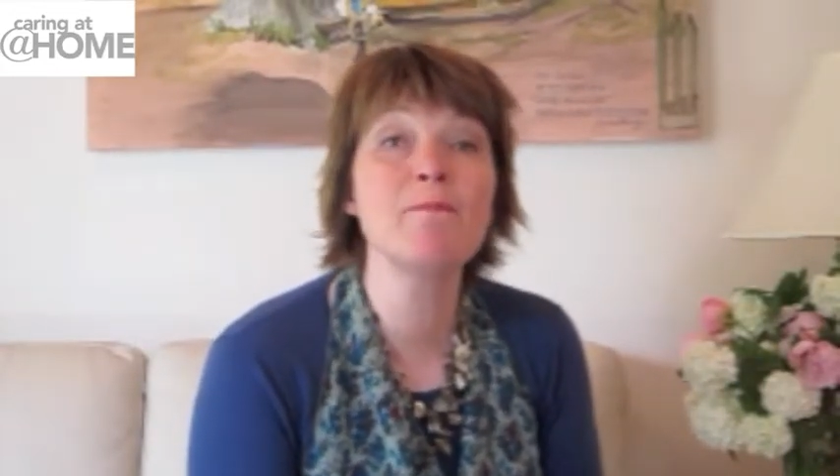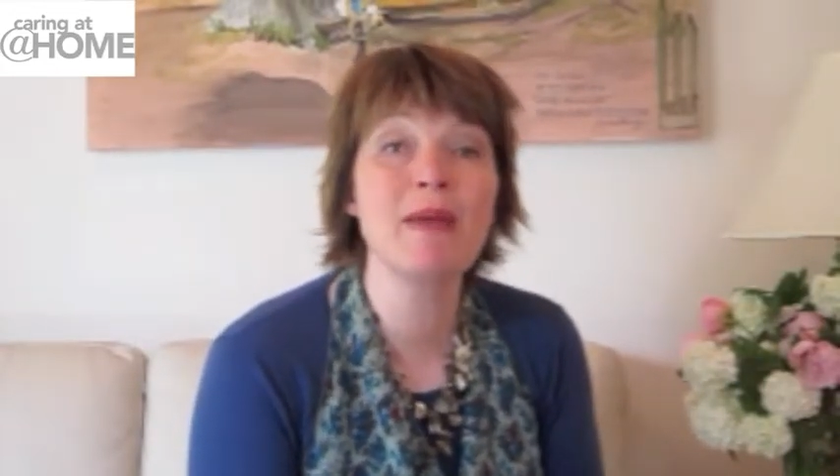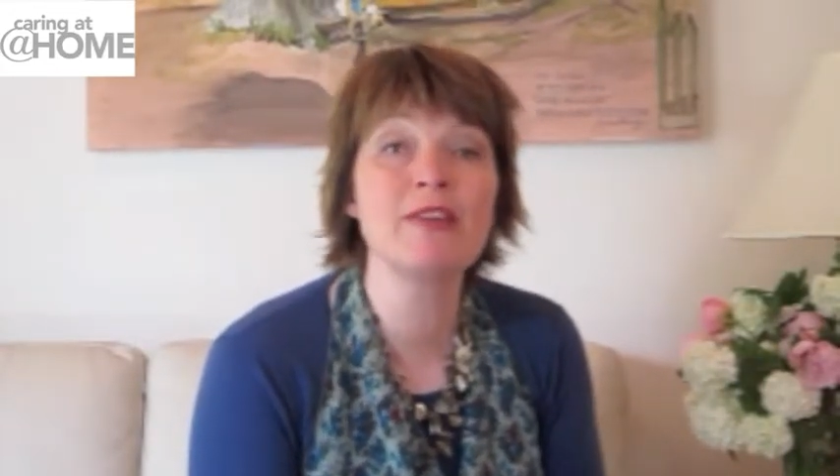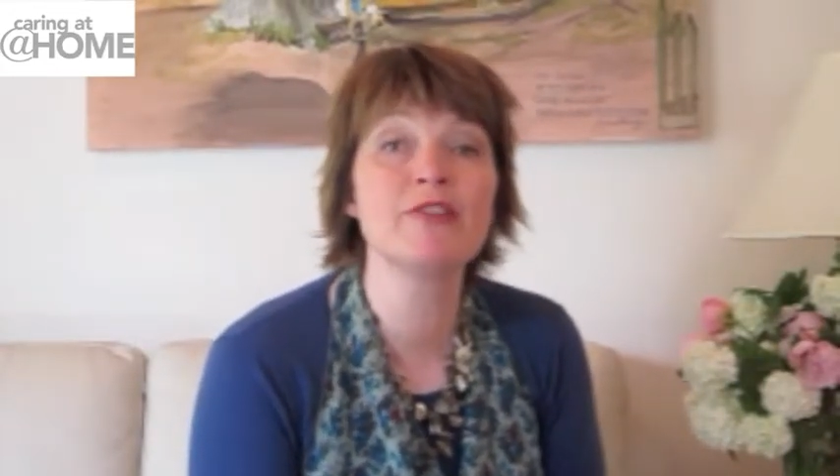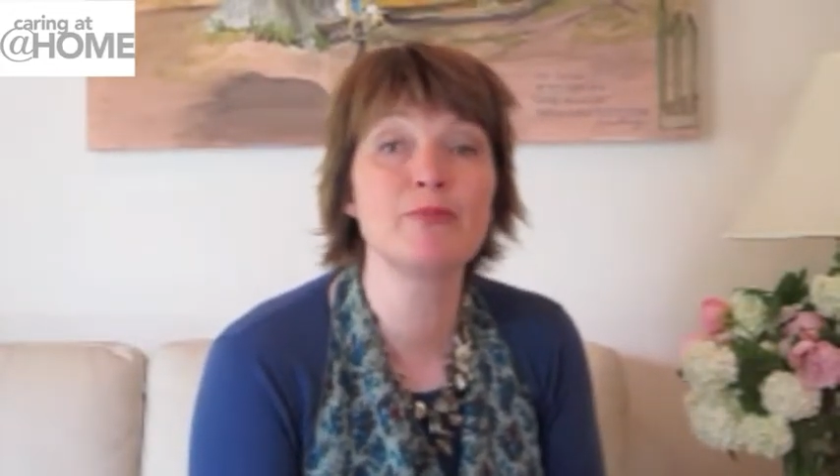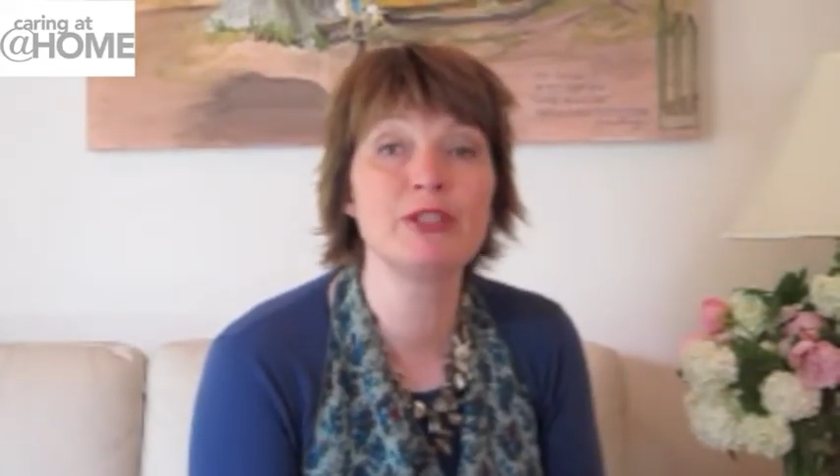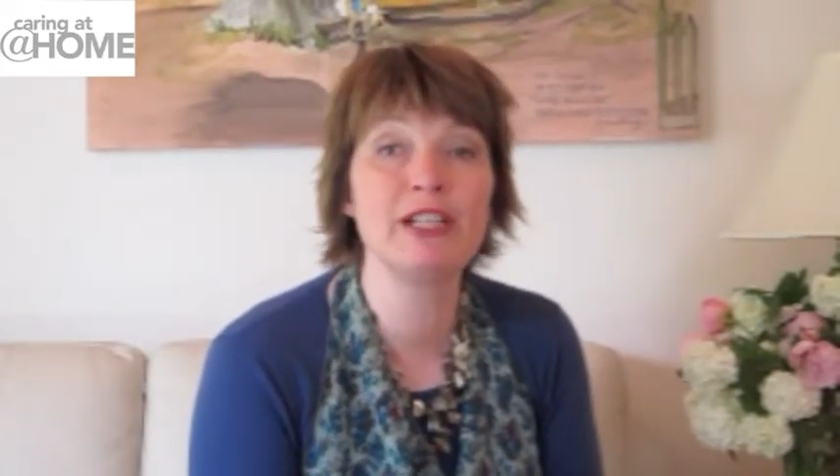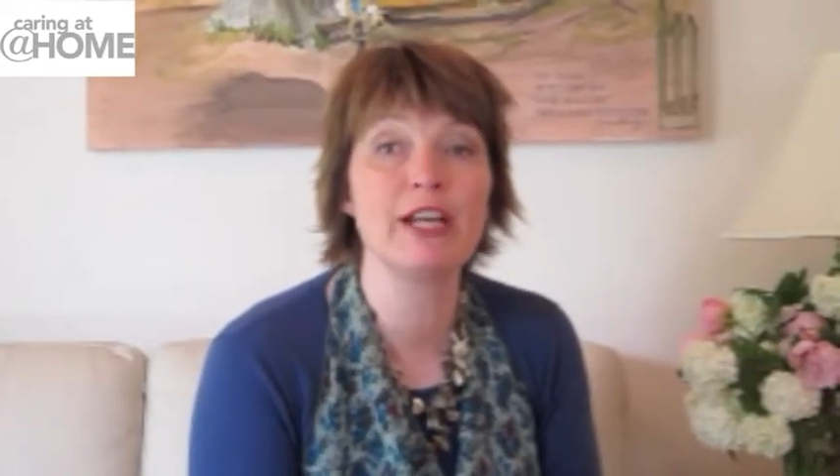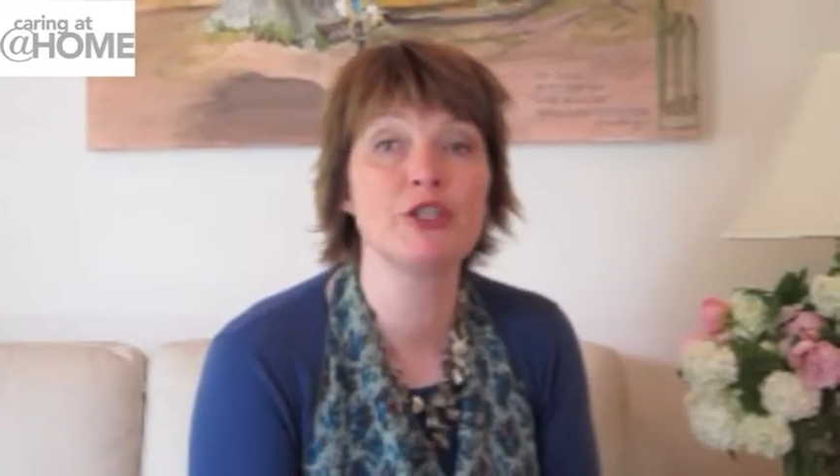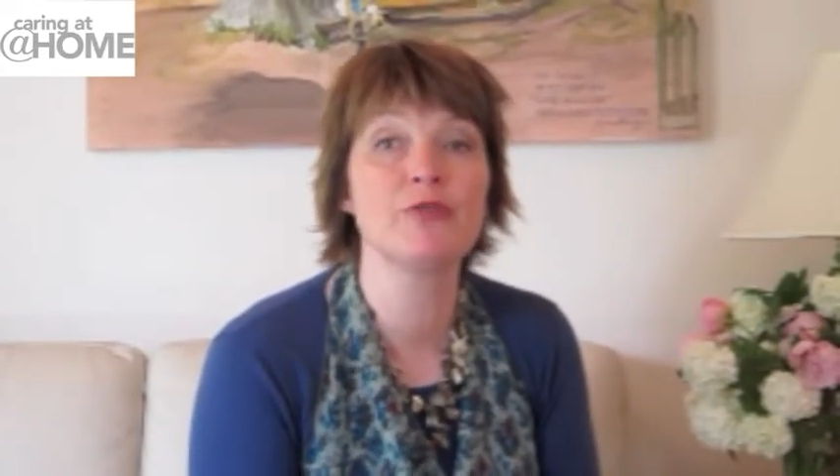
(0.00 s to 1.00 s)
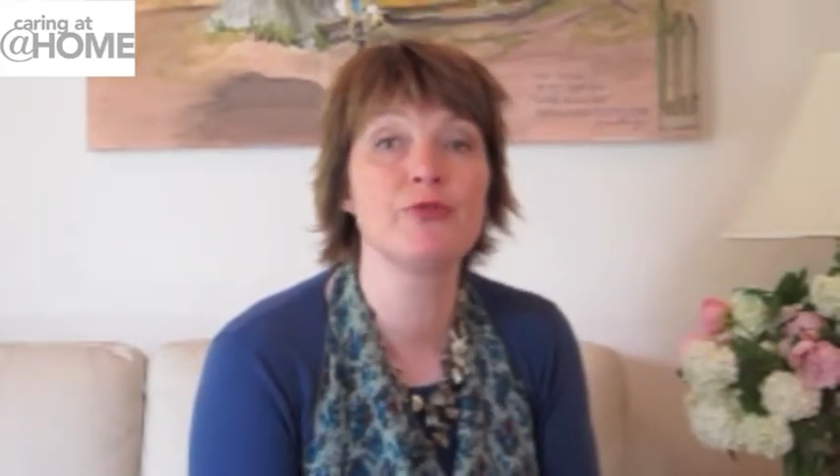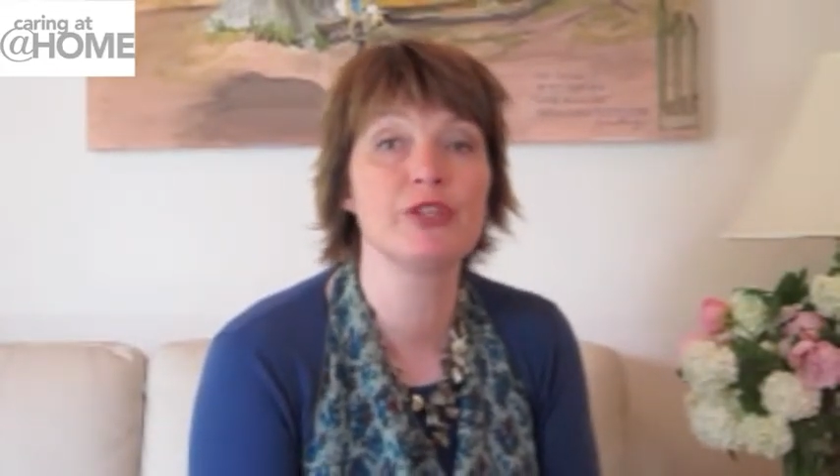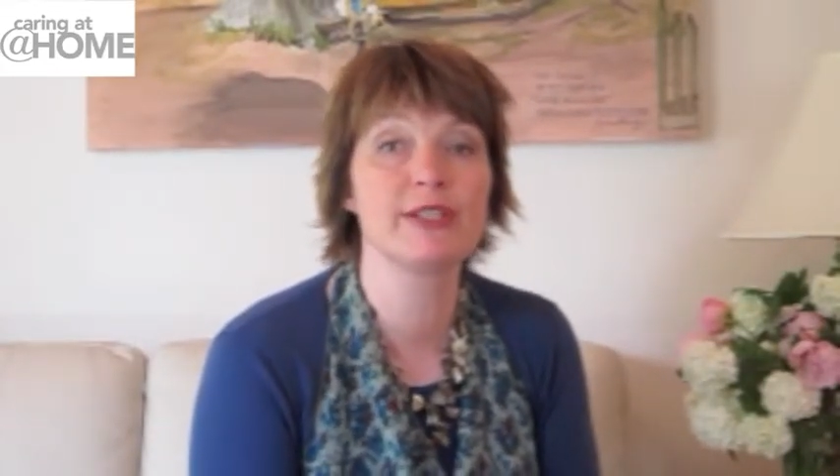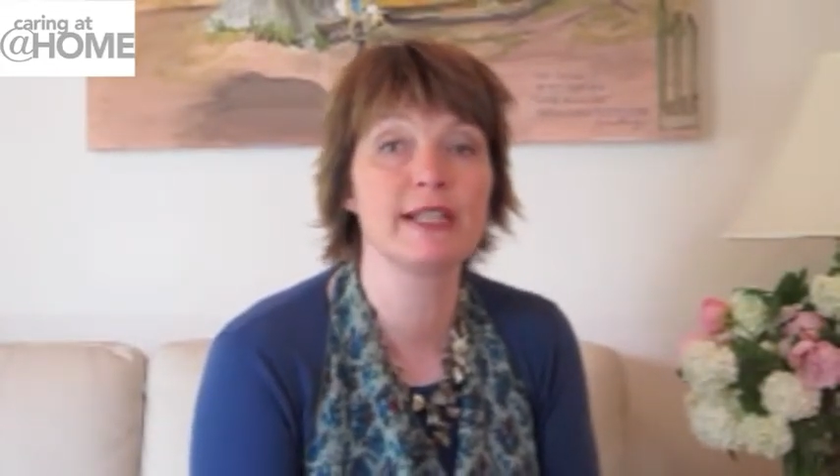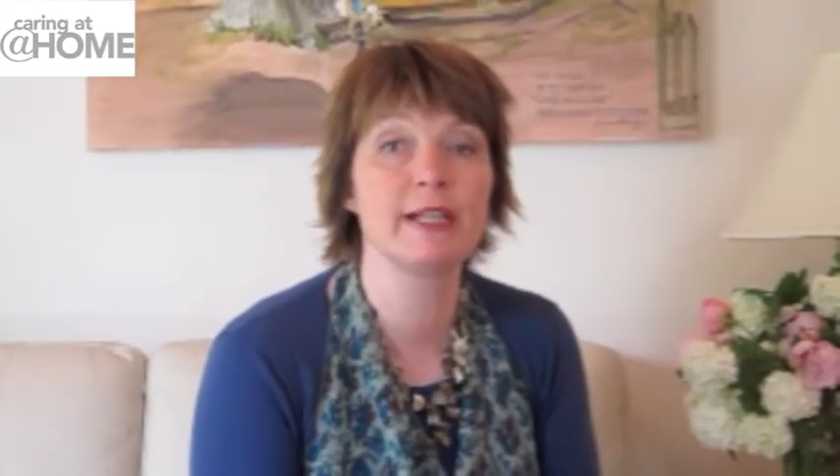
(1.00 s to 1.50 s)
method of protection for
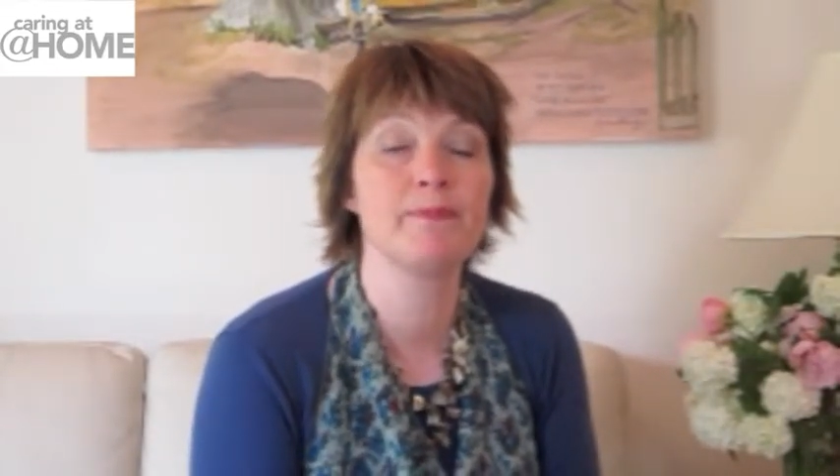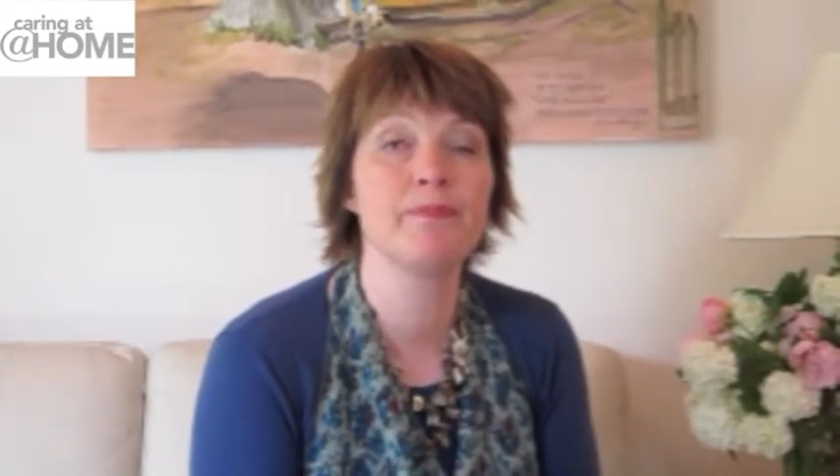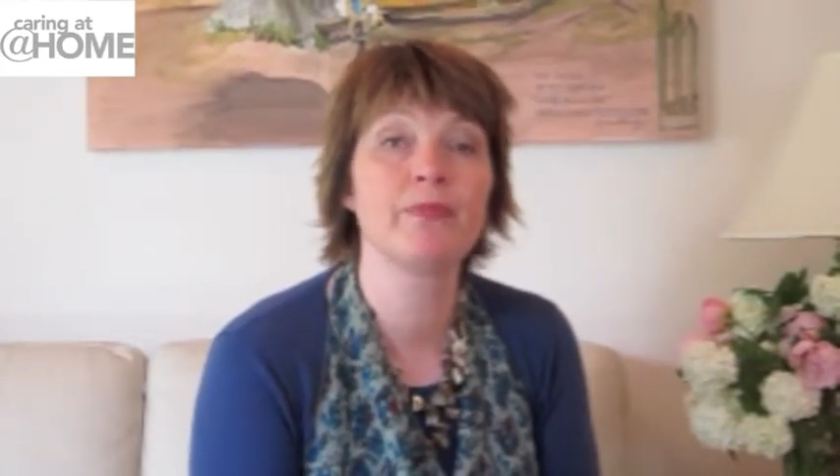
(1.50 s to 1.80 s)
the skin.